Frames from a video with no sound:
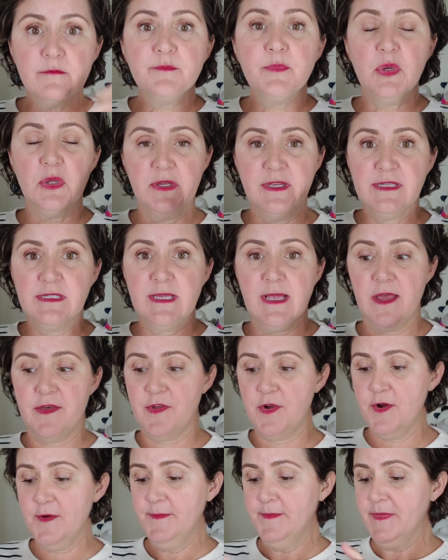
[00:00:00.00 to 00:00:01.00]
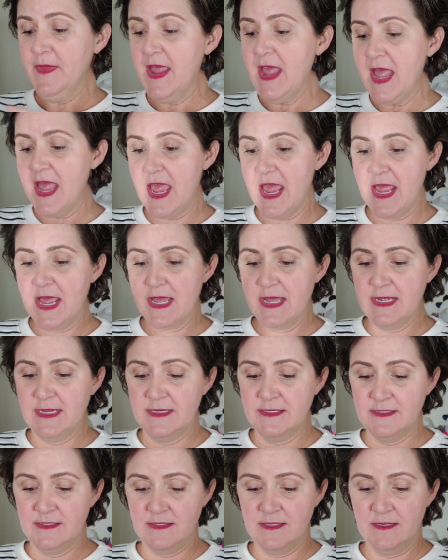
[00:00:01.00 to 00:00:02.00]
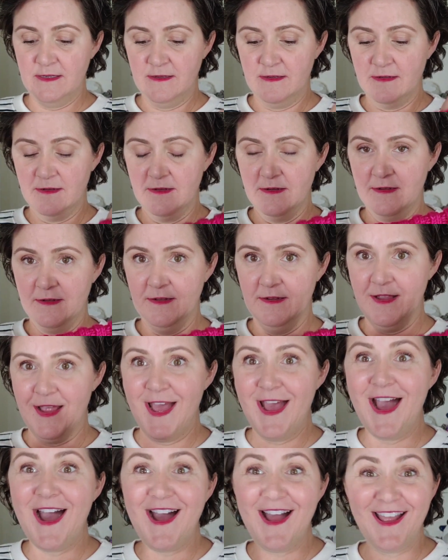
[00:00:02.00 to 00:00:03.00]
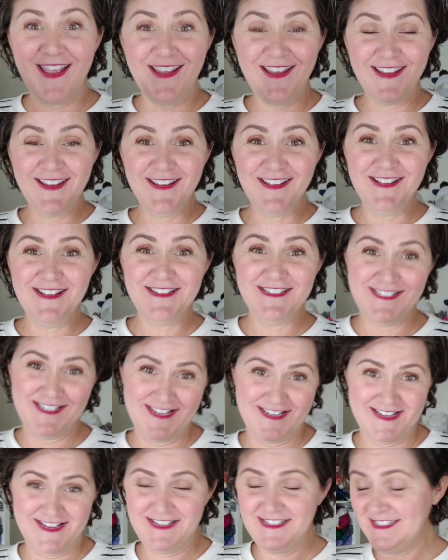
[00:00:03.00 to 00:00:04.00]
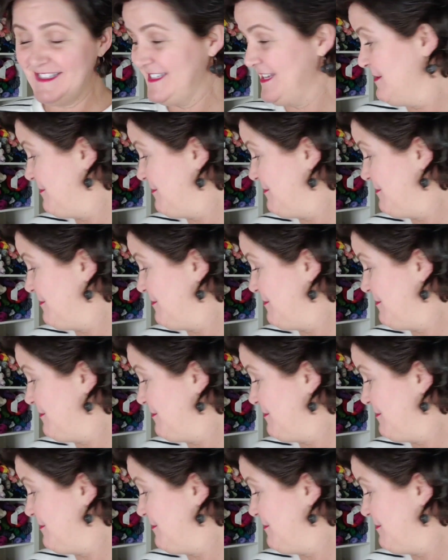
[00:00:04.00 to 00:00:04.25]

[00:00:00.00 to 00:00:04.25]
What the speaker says: pulling together. And I did it